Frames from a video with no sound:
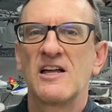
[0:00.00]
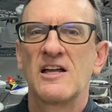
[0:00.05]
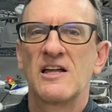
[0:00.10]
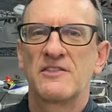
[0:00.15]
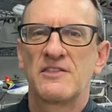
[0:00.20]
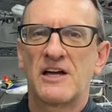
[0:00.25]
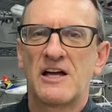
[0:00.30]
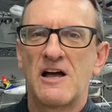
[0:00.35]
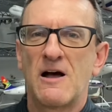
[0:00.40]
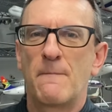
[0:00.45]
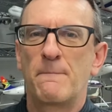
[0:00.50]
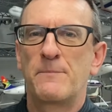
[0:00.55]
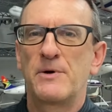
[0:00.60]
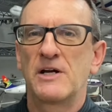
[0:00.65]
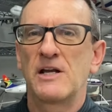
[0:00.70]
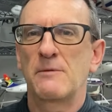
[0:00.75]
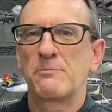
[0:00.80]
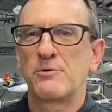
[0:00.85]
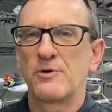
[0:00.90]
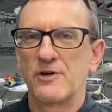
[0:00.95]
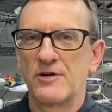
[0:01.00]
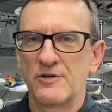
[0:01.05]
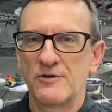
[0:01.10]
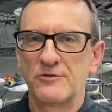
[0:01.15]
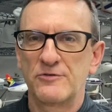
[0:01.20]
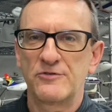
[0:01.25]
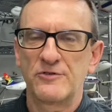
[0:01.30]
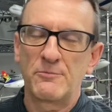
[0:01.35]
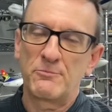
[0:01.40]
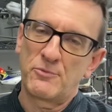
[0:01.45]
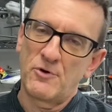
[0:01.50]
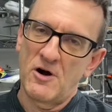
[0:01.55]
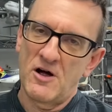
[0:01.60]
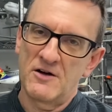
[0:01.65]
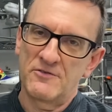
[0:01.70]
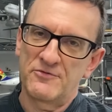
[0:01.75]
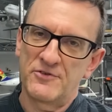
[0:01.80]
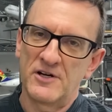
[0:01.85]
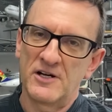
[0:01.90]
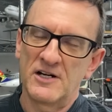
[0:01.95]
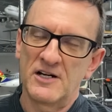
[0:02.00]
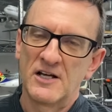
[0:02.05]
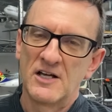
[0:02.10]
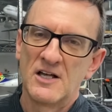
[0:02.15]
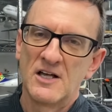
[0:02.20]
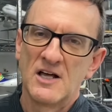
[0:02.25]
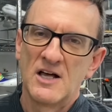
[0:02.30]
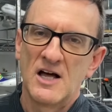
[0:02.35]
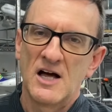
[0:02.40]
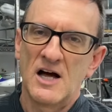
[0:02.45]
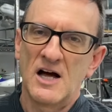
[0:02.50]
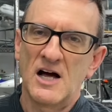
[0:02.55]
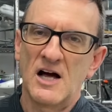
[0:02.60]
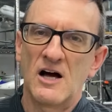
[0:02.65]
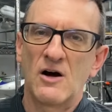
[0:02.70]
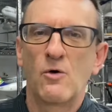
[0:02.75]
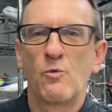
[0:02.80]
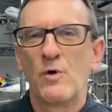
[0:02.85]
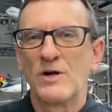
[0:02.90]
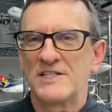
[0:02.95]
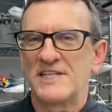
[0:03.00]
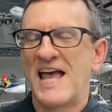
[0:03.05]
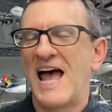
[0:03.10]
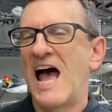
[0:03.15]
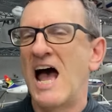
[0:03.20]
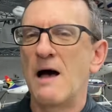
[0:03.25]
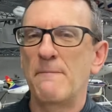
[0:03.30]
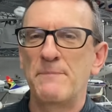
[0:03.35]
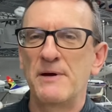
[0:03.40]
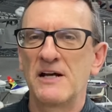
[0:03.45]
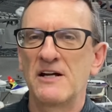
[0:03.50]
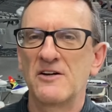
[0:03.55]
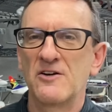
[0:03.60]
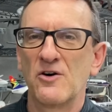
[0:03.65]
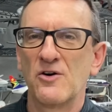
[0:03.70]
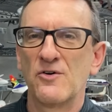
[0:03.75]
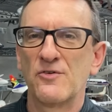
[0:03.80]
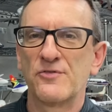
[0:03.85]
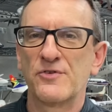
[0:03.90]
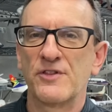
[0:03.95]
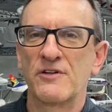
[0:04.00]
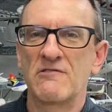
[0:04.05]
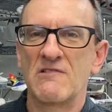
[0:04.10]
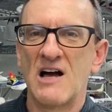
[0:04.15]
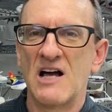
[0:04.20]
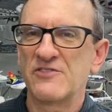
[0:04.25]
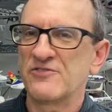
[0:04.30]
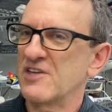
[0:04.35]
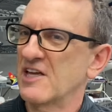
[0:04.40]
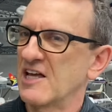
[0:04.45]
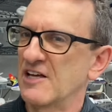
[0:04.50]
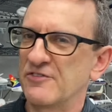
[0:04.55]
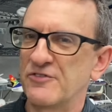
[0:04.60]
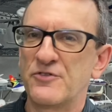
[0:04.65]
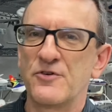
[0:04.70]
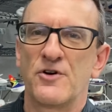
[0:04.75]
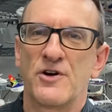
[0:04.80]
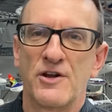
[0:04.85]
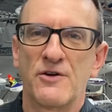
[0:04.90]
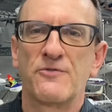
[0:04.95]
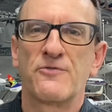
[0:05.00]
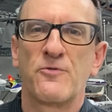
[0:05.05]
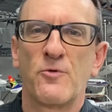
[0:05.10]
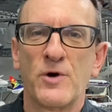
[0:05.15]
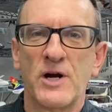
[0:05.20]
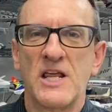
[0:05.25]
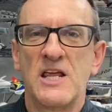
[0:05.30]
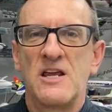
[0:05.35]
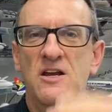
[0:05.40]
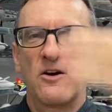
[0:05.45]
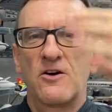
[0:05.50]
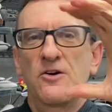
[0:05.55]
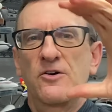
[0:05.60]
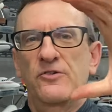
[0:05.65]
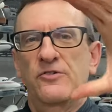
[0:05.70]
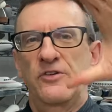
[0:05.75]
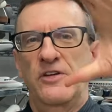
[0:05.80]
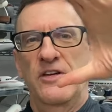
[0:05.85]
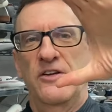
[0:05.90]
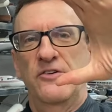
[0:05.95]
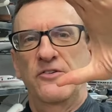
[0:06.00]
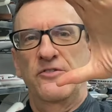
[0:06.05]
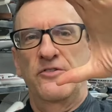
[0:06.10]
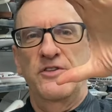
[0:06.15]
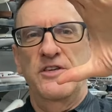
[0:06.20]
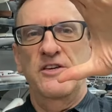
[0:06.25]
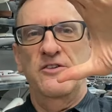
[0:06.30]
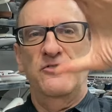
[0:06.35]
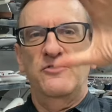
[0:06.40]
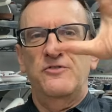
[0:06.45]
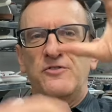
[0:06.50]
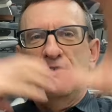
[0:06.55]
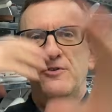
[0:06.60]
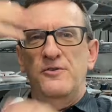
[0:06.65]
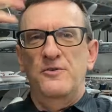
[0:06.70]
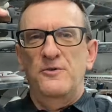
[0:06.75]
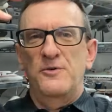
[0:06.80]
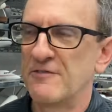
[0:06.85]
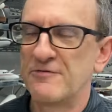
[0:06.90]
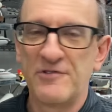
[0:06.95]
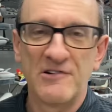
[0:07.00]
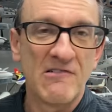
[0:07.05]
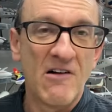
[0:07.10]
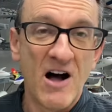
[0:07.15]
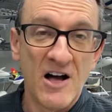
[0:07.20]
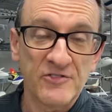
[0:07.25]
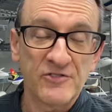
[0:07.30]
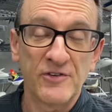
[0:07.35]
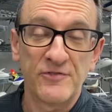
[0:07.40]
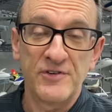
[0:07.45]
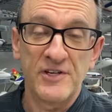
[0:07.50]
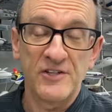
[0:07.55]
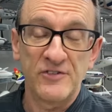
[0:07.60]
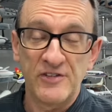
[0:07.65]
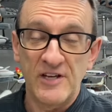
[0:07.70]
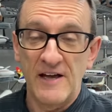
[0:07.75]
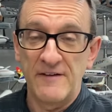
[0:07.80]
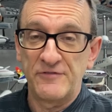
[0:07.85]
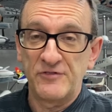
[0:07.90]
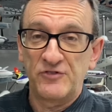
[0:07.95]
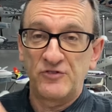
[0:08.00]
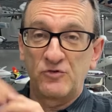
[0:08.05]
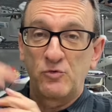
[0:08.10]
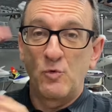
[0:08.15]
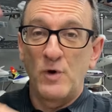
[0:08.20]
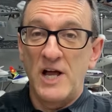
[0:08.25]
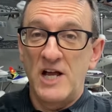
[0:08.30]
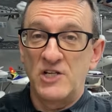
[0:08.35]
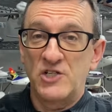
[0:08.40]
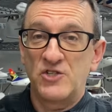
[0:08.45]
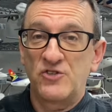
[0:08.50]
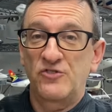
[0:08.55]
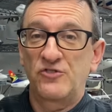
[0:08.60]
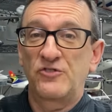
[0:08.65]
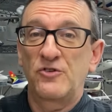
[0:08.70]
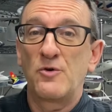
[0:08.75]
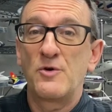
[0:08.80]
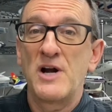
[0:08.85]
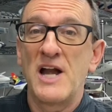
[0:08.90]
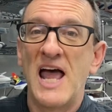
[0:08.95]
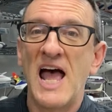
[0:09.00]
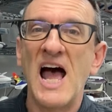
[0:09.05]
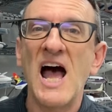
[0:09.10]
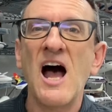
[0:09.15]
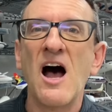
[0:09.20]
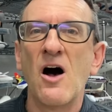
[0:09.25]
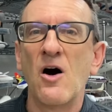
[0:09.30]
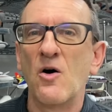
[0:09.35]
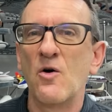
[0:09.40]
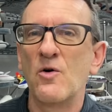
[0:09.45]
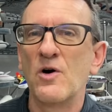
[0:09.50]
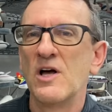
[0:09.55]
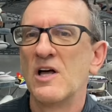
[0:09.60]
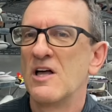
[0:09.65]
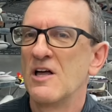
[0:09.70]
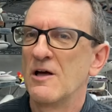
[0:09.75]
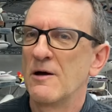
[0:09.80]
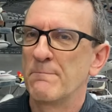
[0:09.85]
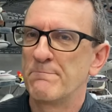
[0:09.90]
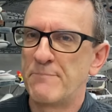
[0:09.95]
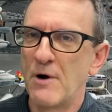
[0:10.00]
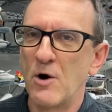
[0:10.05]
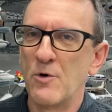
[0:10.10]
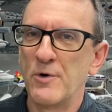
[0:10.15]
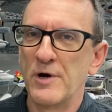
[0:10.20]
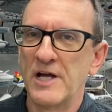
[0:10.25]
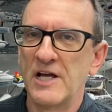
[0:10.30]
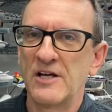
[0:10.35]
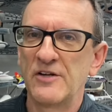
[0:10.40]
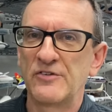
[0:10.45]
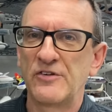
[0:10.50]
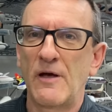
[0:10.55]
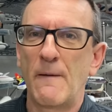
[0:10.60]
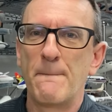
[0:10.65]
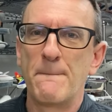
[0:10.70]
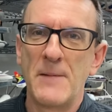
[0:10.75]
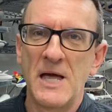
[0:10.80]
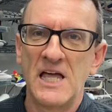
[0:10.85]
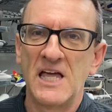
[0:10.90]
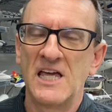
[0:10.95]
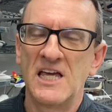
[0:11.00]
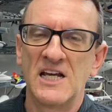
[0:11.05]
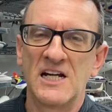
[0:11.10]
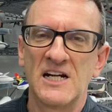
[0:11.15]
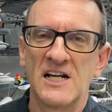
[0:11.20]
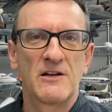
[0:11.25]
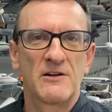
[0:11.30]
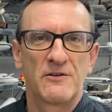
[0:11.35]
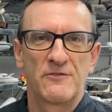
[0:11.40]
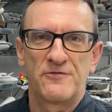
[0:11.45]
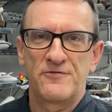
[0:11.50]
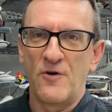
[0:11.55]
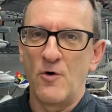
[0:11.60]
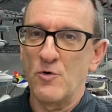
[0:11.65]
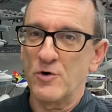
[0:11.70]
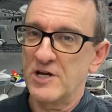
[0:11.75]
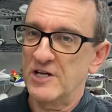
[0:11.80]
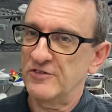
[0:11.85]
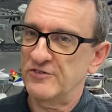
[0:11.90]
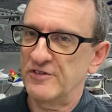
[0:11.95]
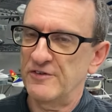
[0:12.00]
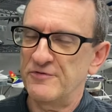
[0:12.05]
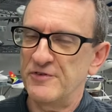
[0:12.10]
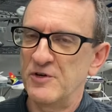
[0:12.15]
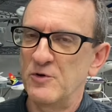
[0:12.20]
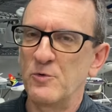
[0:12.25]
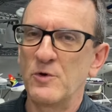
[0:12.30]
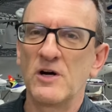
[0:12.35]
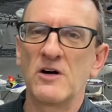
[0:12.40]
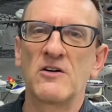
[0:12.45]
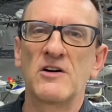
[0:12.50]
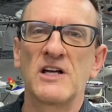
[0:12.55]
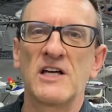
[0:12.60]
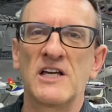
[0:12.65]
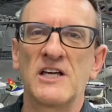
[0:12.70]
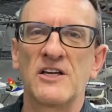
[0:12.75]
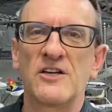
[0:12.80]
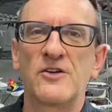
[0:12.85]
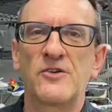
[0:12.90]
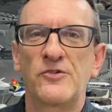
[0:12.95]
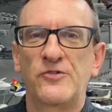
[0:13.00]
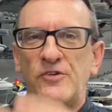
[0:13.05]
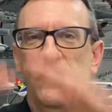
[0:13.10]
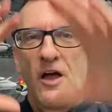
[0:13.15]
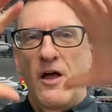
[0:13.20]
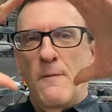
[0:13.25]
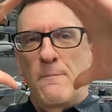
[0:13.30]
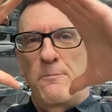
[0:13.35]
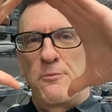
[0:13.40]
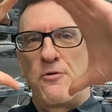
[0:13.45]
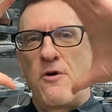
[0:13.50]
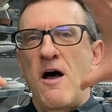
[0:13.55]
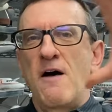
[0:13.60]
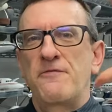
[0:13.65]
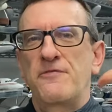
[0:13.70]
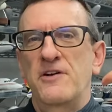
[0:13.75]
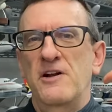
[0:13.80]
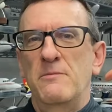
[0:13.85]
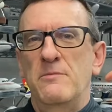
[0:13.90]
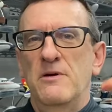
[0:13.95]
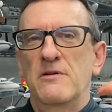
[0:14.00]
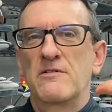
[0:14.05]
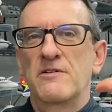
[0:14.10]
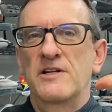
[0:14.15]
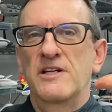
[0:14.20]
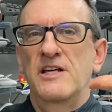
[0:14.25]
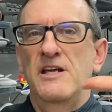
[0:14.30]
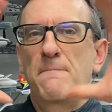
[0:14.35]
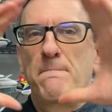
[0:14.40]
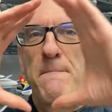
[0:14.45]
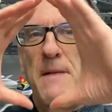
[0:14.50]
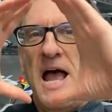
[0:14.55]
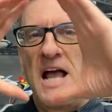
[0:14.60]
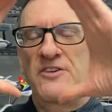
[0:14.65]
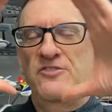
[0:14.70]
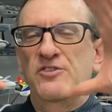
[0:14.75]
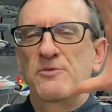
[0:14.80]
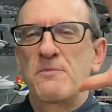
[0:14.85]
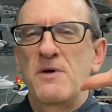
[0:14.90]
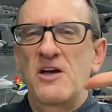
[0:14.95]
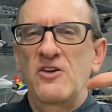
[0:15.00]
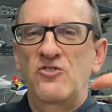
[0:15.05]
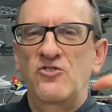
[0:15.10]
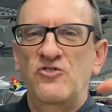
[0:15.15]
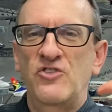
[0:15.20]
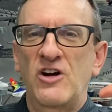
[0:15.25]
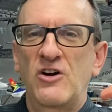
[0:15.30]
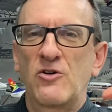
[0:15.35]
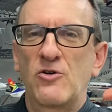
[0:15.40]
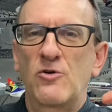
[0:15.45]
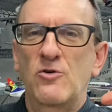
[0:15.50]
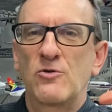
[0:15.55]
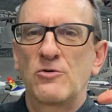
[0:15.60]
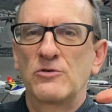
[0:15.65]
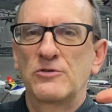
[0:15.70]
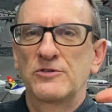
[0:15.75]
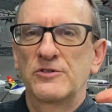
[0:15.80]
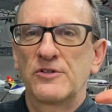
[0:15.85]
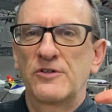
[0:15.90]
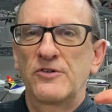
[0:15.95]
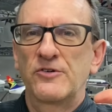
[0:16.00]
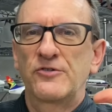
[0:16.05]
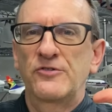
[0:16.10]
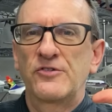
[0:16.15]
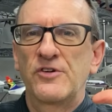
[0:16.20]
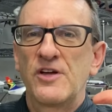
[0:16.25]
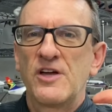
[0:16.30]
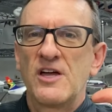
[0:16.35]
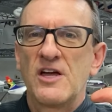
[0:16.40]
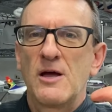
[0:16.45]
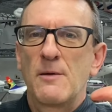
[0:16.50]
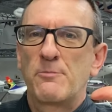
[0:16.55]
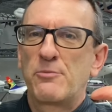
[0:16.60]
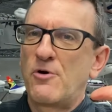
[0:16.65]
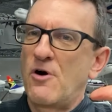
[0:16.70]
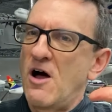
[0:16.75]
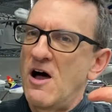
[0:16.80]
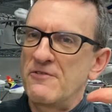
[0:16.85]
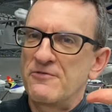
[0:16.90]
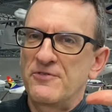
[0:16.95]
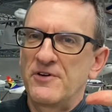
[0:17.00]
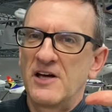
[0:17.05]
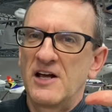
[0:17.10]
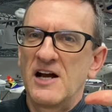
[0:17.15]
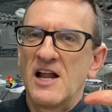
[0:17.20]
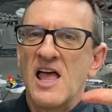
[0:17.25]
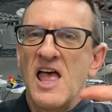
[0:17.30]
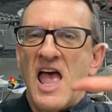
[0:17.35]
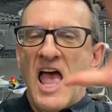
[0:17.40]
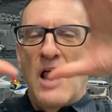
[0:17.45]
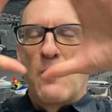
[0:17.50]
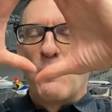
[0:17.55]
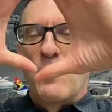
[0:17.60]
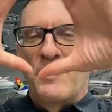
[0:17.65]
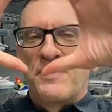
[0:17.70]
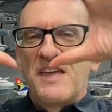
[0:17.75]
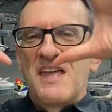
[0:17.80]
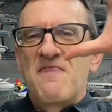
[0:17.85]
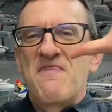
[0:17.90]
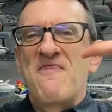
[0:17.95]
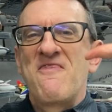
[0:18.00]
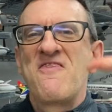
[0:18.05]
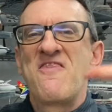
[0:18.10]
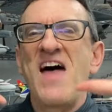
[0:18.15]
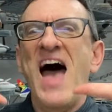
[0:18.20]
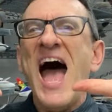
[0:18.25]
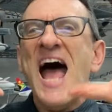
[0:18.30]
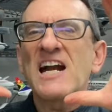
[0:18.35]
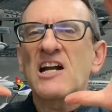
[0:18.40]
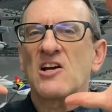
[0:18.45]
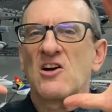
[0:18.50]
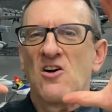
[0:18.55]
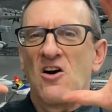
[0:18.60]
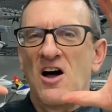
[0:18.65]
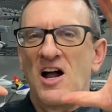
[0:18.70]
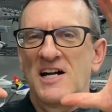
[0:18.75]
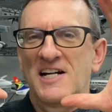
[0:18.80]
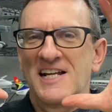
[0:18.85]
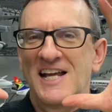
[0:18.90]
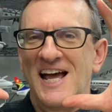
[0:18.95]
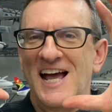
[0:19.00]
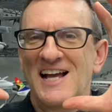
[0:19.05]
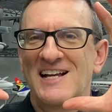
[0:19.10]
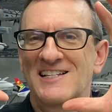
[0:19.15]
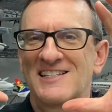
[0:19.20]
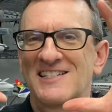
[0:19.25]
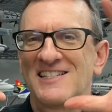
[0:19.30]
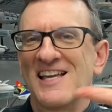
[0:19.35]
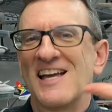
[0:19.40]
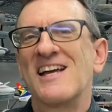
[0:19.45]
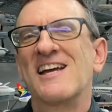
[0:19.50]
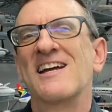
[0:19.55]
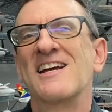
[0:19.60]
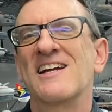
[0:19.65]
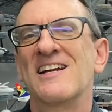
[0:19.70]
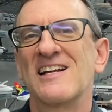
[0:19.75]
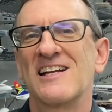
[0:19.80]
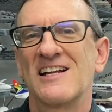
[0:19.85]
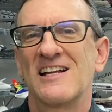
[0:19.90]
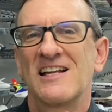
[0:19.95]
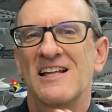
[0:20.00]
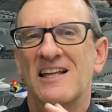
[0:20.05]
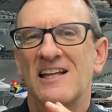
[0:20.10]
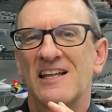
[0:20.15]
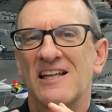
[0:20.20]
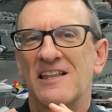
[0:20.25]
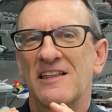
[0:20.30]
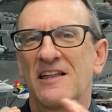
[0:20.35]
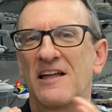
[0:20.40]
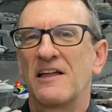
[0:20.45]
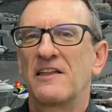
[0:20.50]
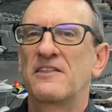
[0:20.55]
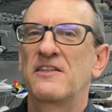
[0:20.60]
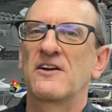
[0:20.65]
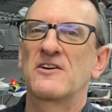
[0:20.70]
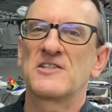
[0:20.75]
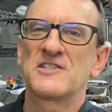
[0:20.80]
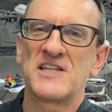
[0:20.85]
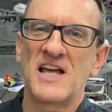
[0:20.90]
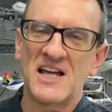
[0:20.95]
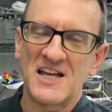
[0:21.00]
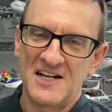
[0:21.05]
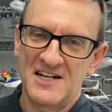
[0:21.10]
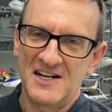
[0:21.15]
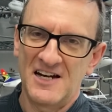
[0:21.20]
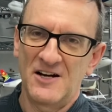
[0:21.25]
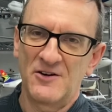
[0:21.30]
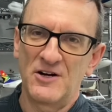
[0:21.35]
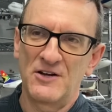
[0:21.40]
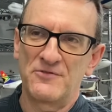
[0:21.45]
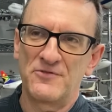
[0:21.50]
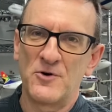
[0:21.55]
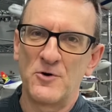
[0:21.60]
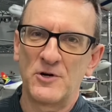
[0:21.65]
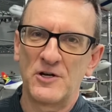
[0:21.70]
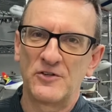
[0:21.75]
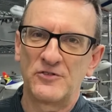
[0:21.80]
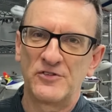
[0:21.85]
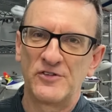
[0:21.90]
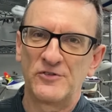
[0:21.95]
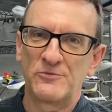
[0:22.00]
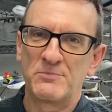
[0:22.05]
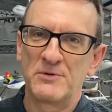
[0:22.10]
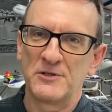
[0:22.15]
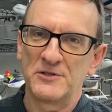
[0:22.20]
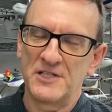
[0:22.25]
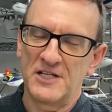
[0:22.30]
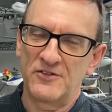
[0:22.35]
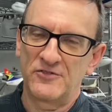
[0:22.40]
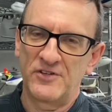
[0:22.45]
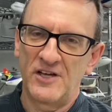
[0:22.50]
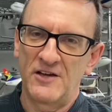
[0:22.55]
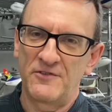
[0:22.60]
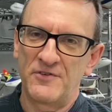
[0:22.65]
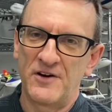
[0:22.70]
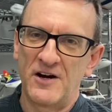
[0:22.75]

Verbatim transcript: the company produced profit. Uh, what's happened over the last, I guess, 30 or 40 years is these two philosophies have switched. So now Boeing's main focus, if you will, is profitability, maximize shareholders' profit. And within that context, their secondary focus is building safe